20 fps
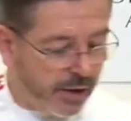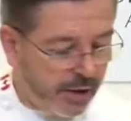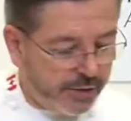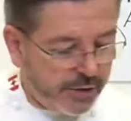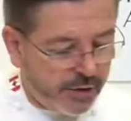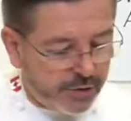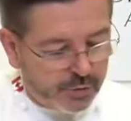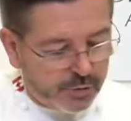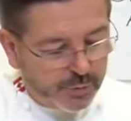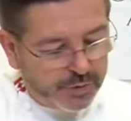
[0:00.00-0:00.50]
And
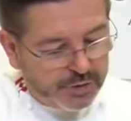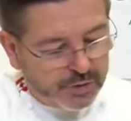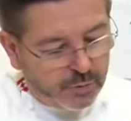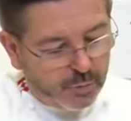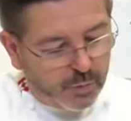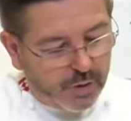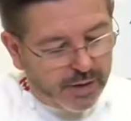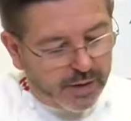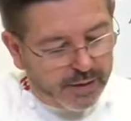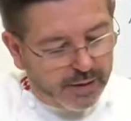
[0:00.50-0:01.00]
that's the reason
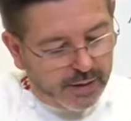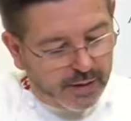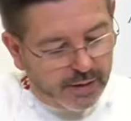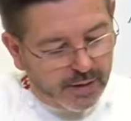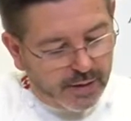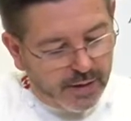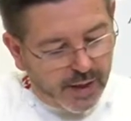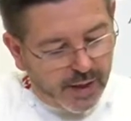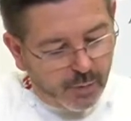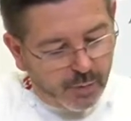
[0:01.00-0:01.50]
why
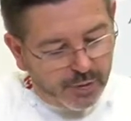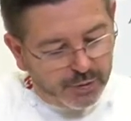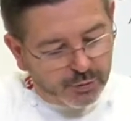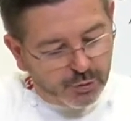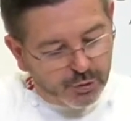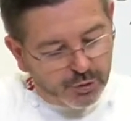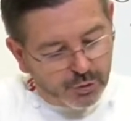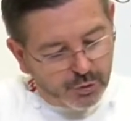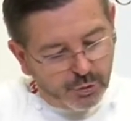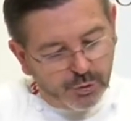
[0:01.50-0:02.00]
I want to
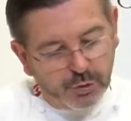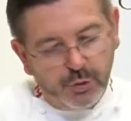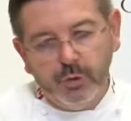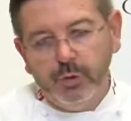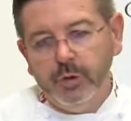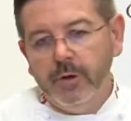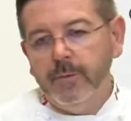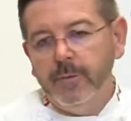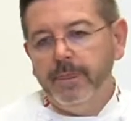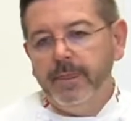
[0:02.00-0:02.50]
show
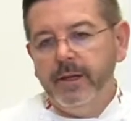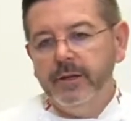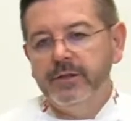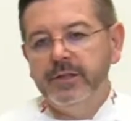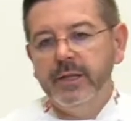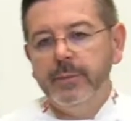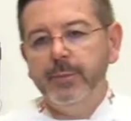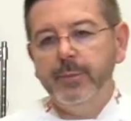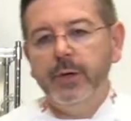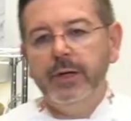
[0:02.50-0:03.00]
you
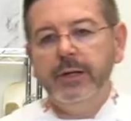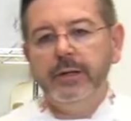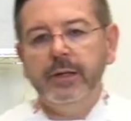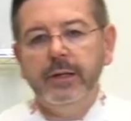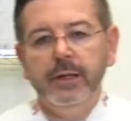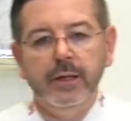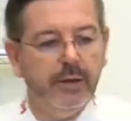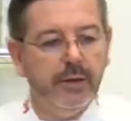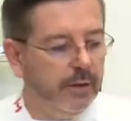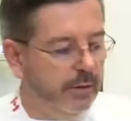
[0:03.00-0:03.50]

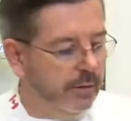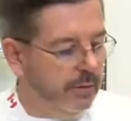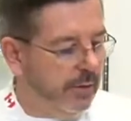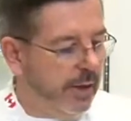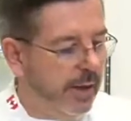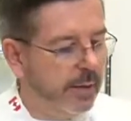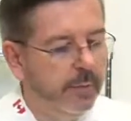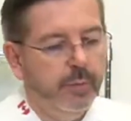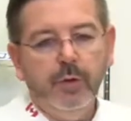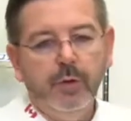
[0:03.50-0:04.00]
separately.
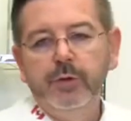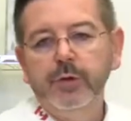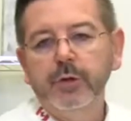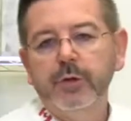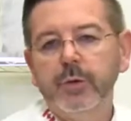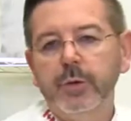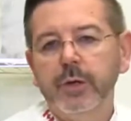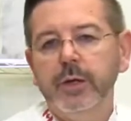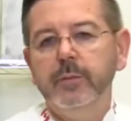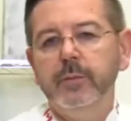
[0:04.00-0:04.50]
I boil the
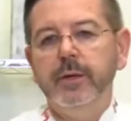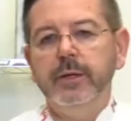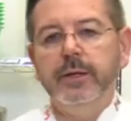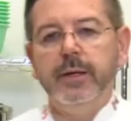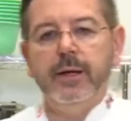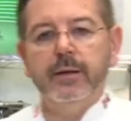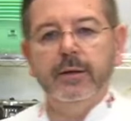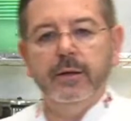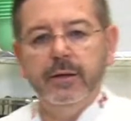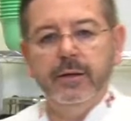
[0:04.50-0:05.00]
cream and
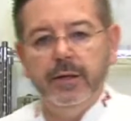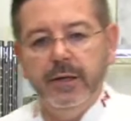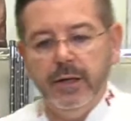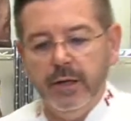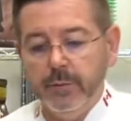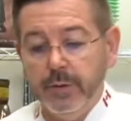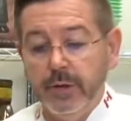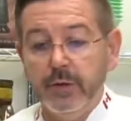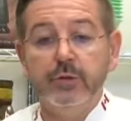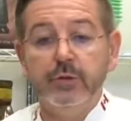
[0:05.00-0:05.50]
add it here,
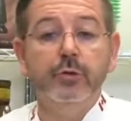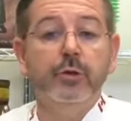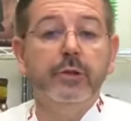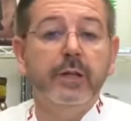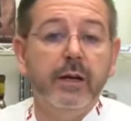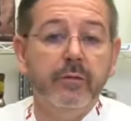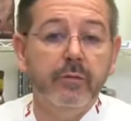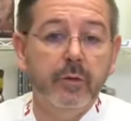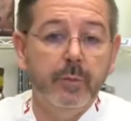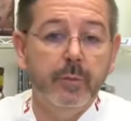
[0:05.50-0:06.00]
because not
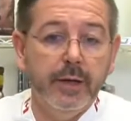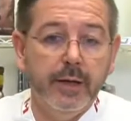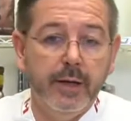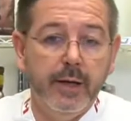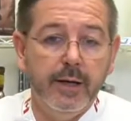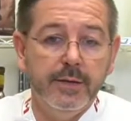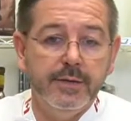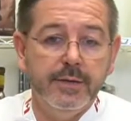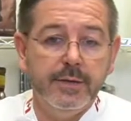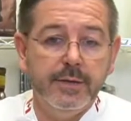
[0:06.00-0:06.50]
everybody
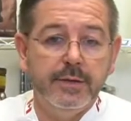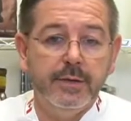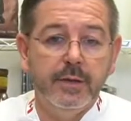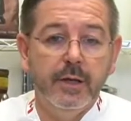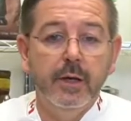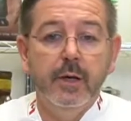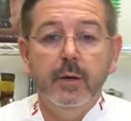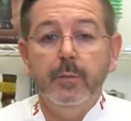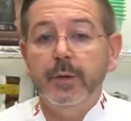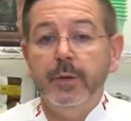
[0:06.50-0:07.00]
has this.
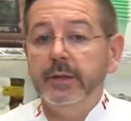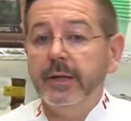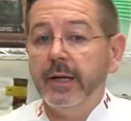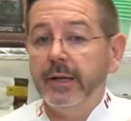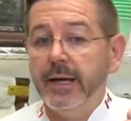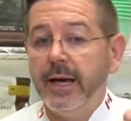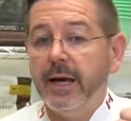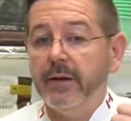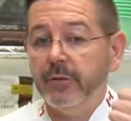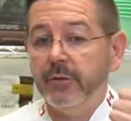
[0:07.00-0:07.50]
But can
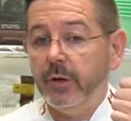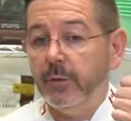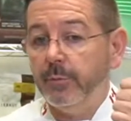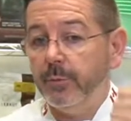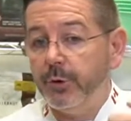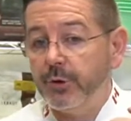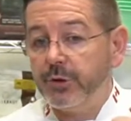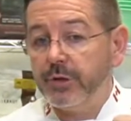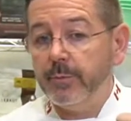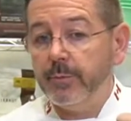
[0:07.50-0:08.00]
have an
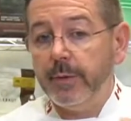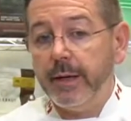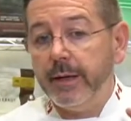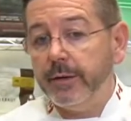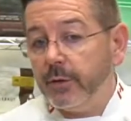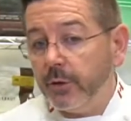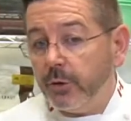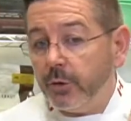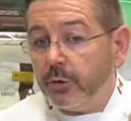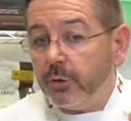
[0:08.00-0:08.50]
immersion
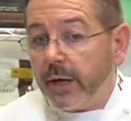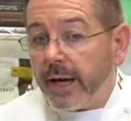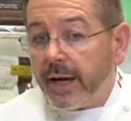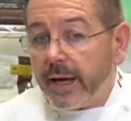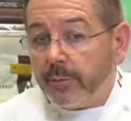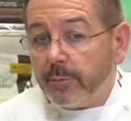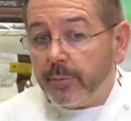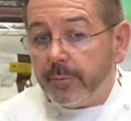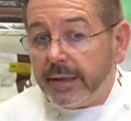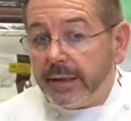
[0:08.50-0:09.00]
blender, you know, a
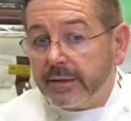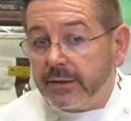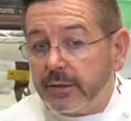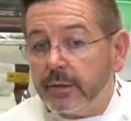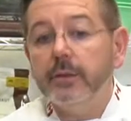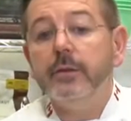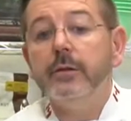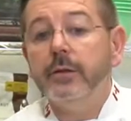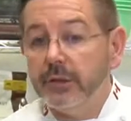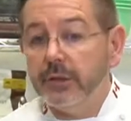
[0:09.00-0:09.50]
hand
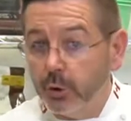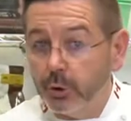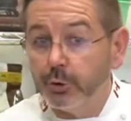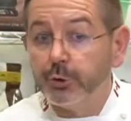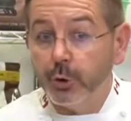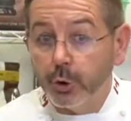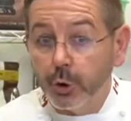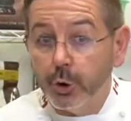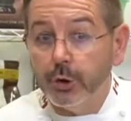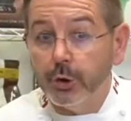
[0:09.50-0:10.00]
mixer is
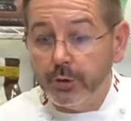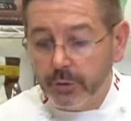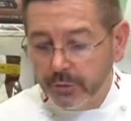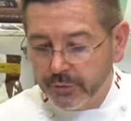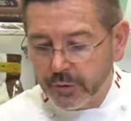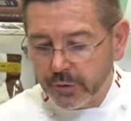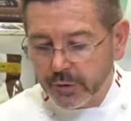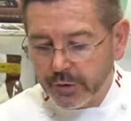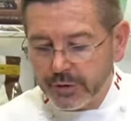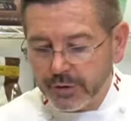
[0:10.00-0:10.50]
also good, of
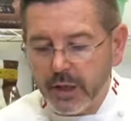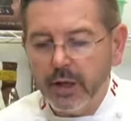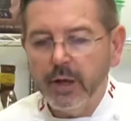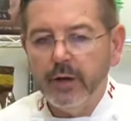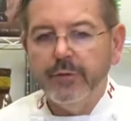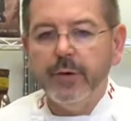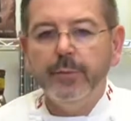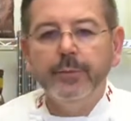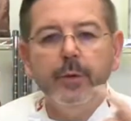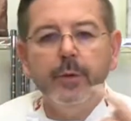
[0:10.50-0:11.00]
course.
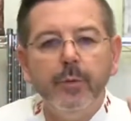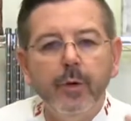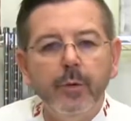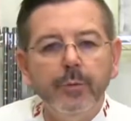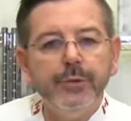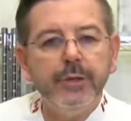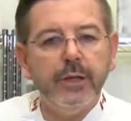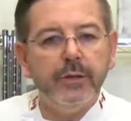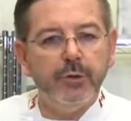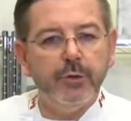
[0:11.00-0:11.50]
From the
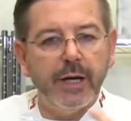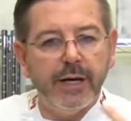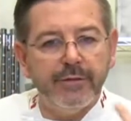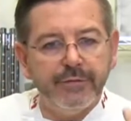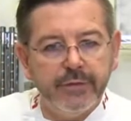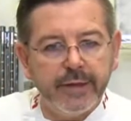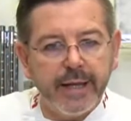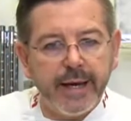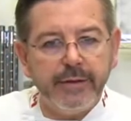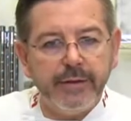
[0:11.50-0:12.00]
moment that you have
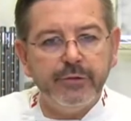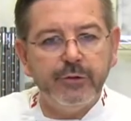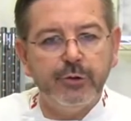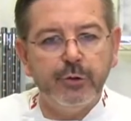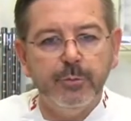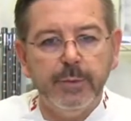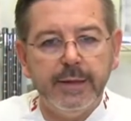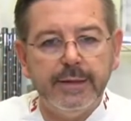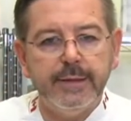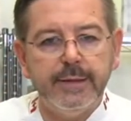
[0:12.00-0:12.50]
knives to
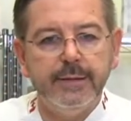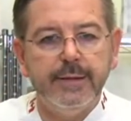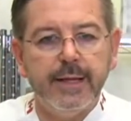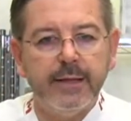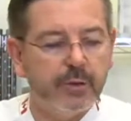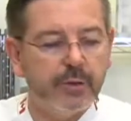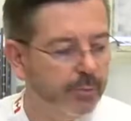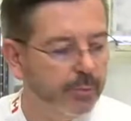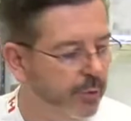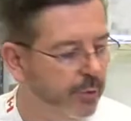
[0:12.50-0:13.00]
mix it,
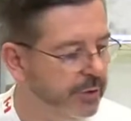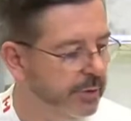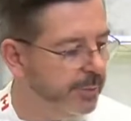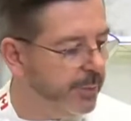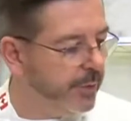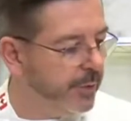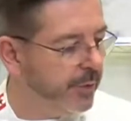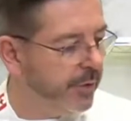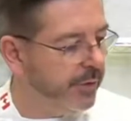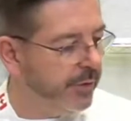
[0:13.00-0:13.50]
that's the most
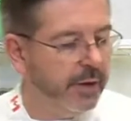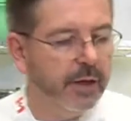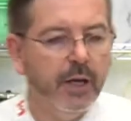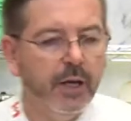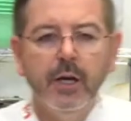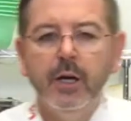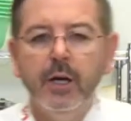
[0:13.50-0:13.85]
important thing.